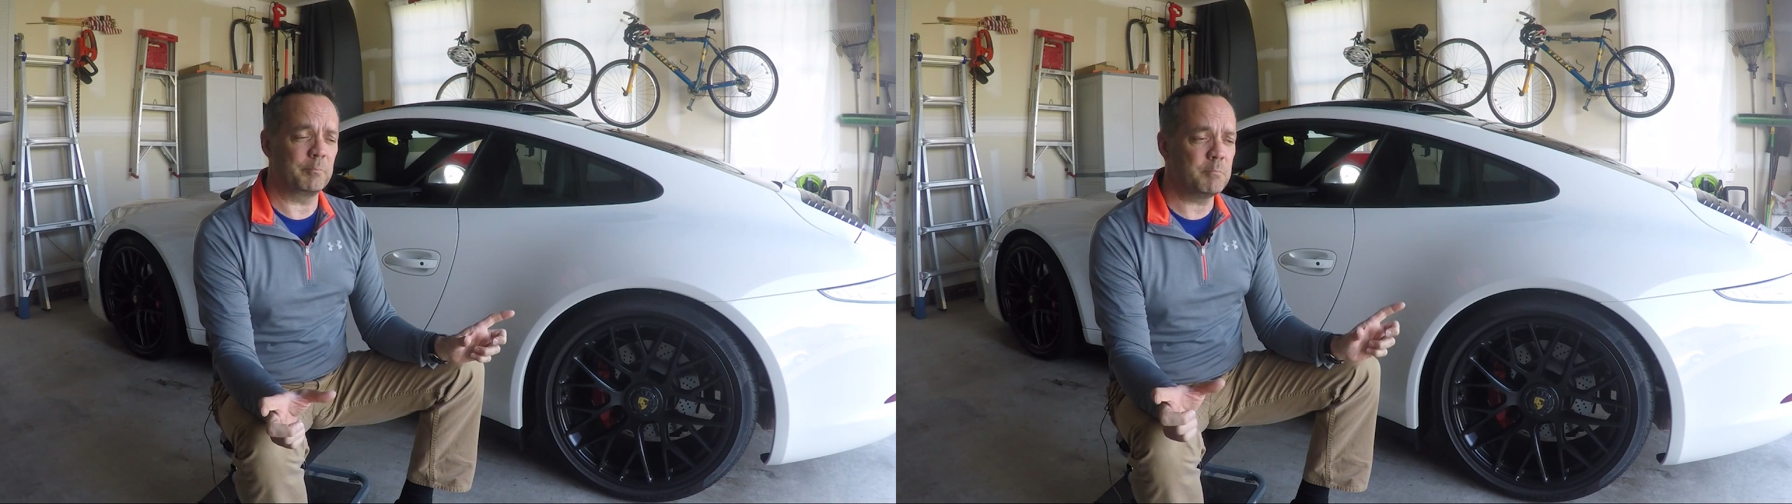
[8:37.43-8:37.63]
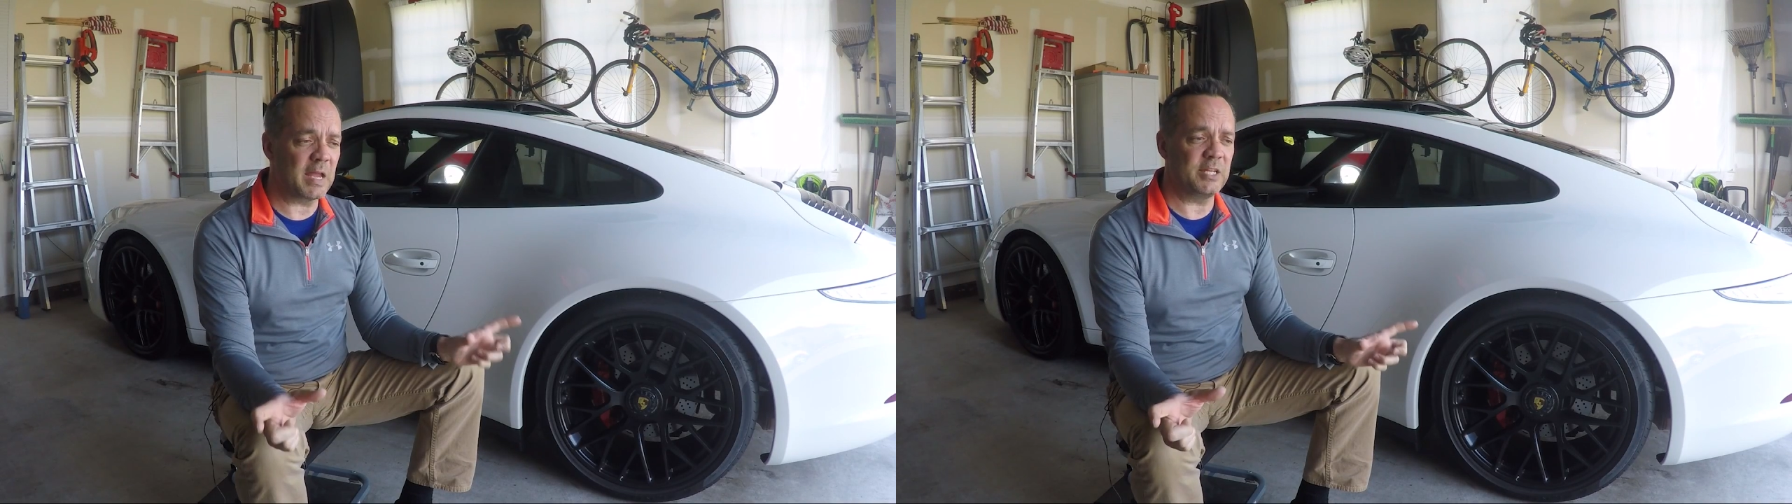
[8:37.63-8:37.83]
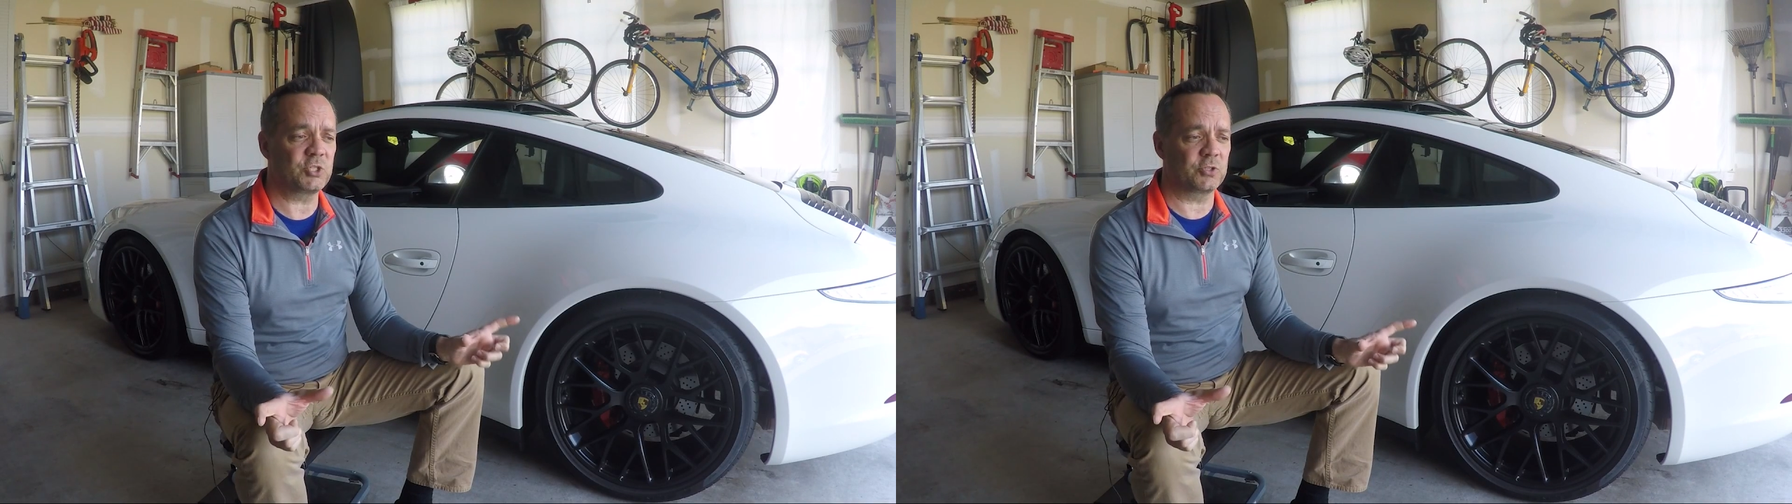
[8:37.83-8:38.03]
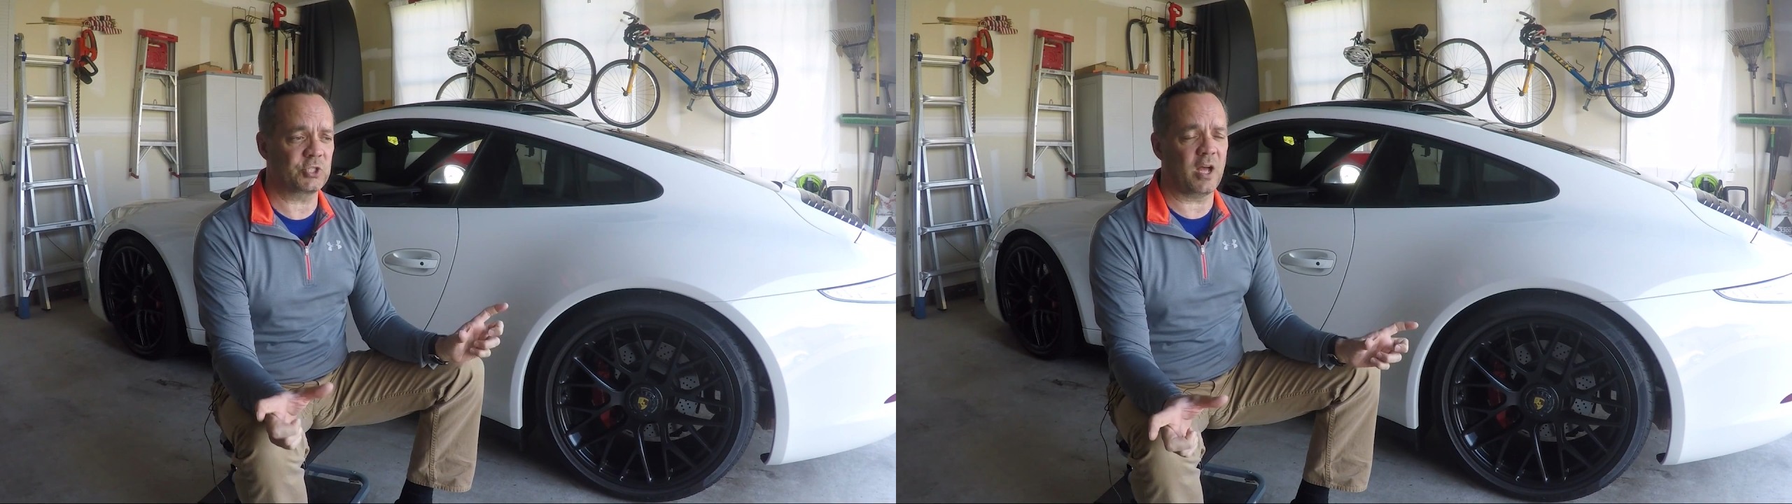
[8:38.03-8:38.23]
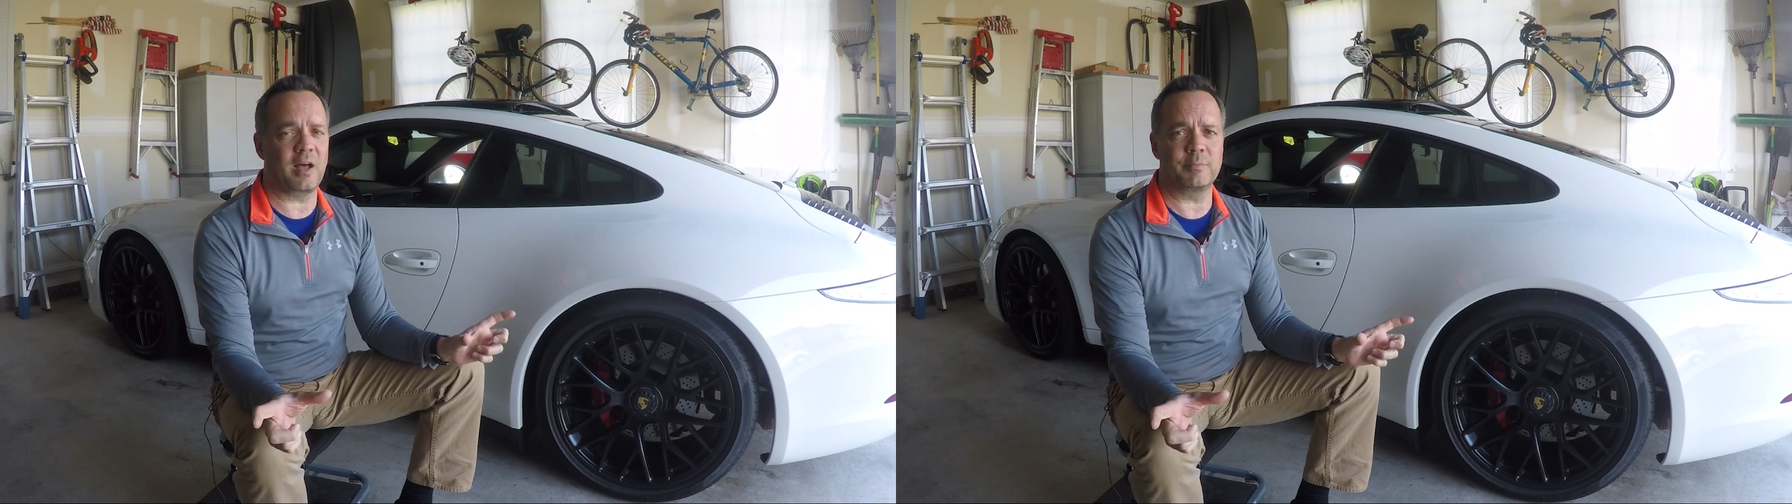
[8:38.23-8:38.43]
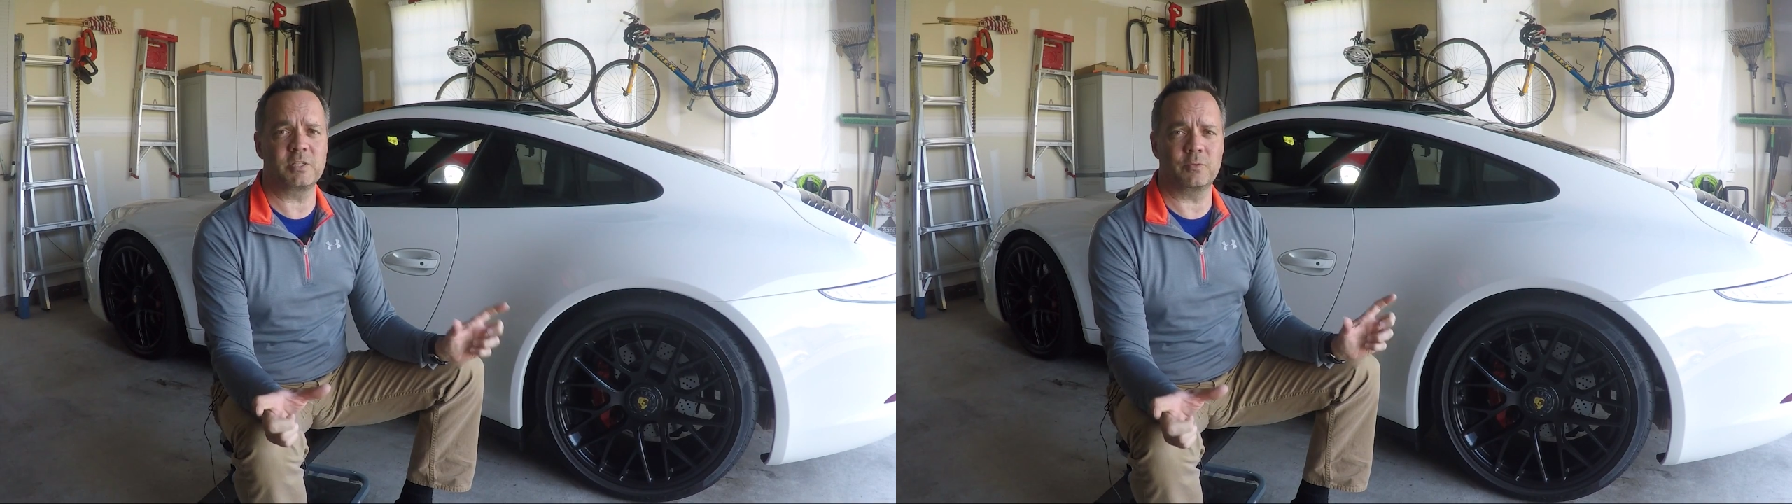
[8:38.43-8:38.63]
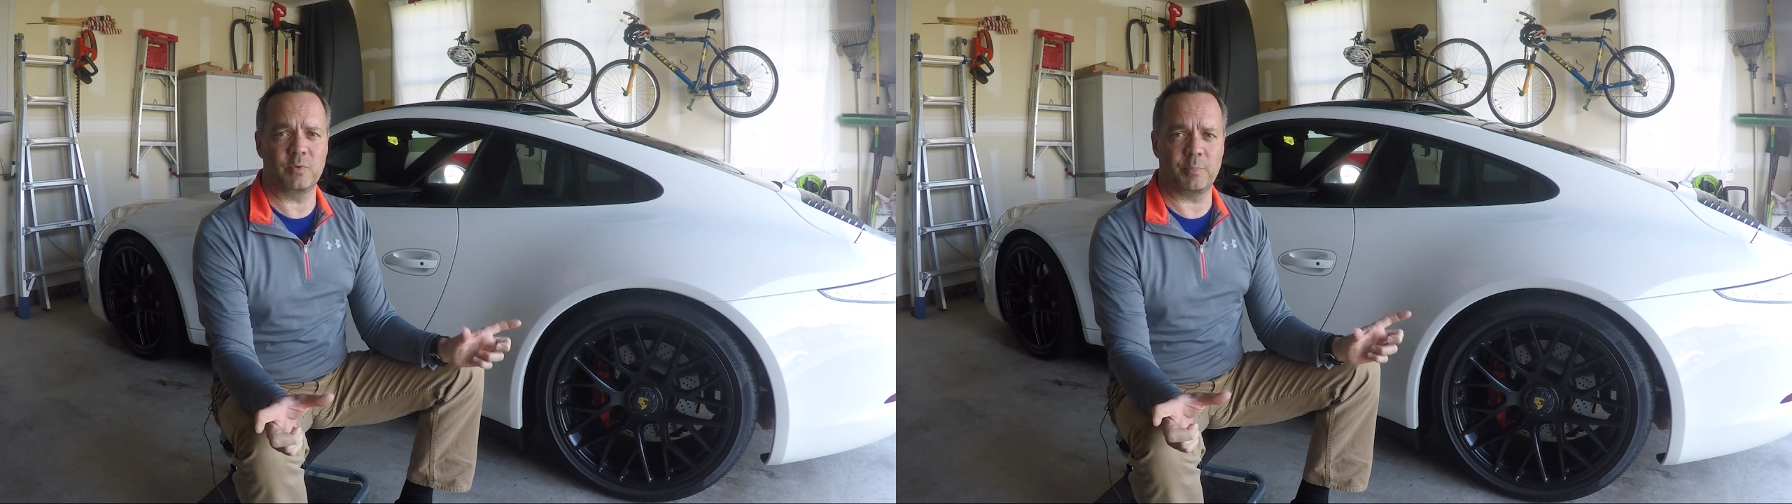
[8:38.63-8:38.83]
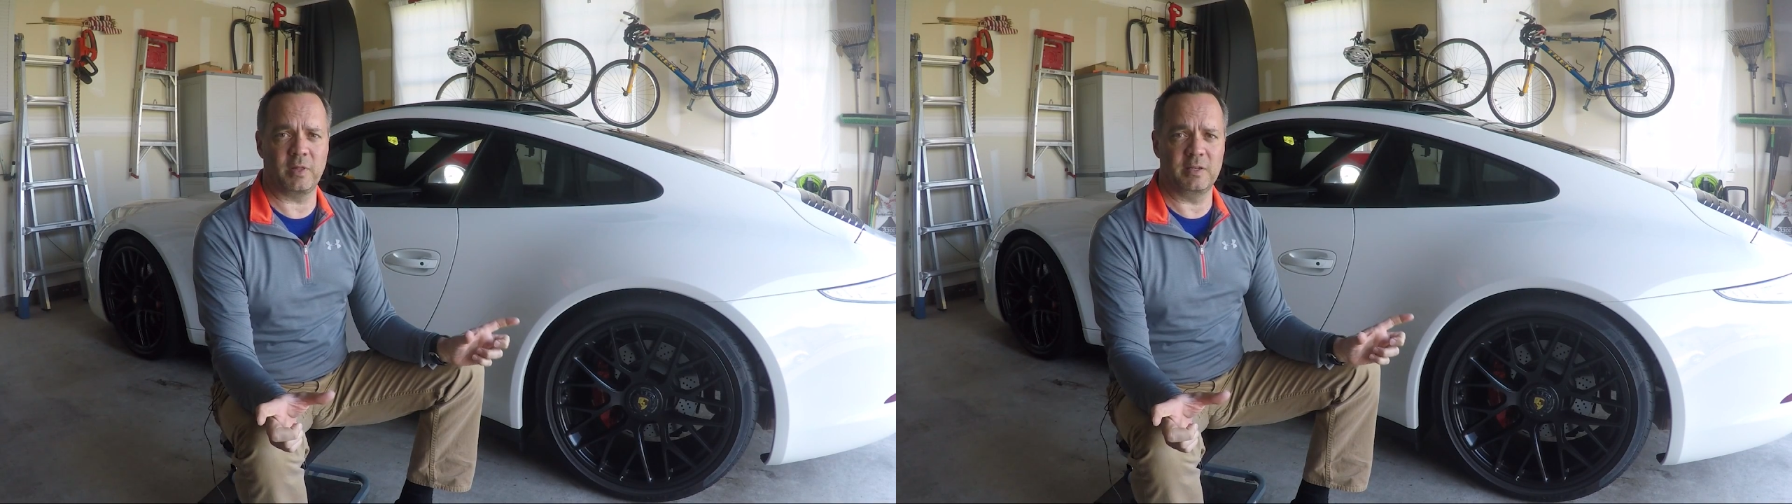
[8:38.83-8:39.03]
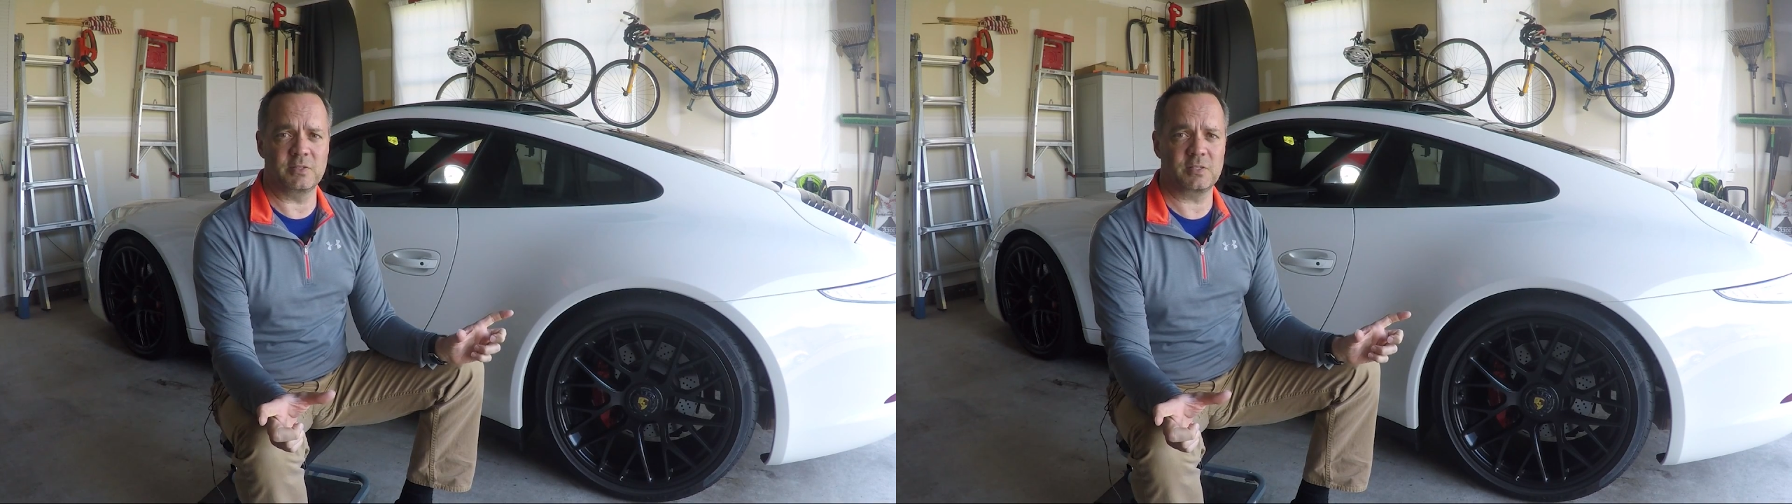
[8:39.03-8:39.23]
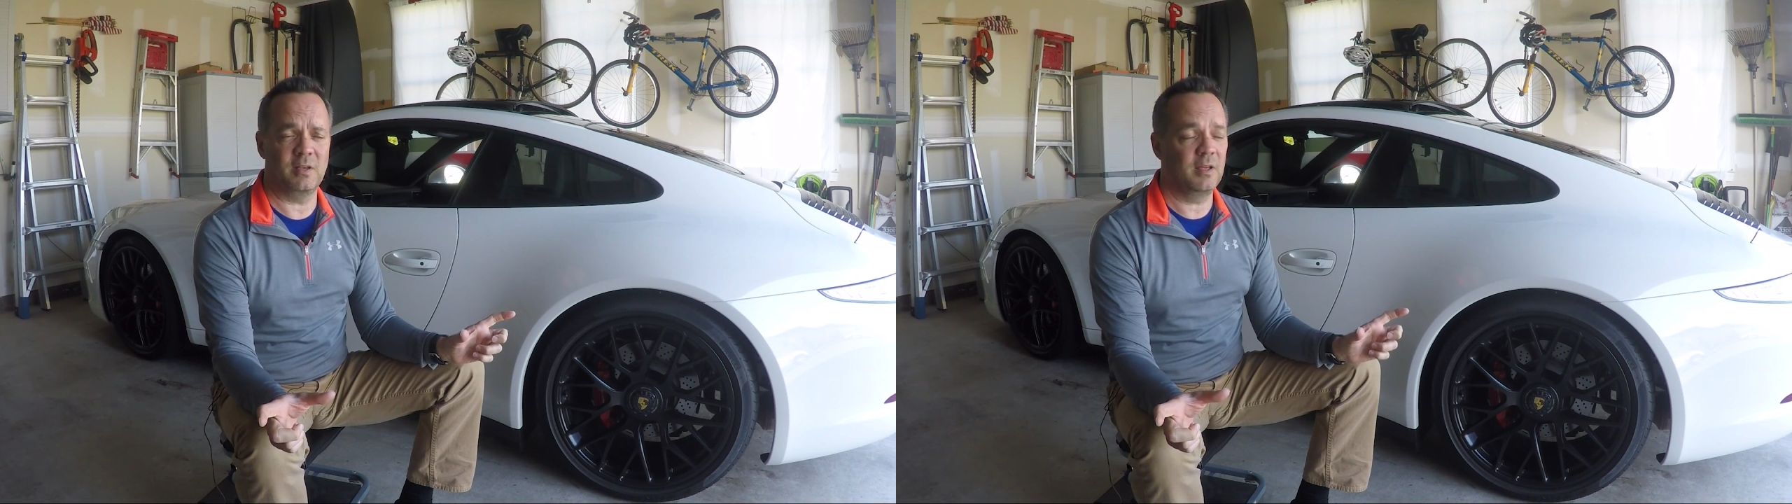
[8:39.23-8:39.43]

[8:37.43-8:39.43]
major job to replace.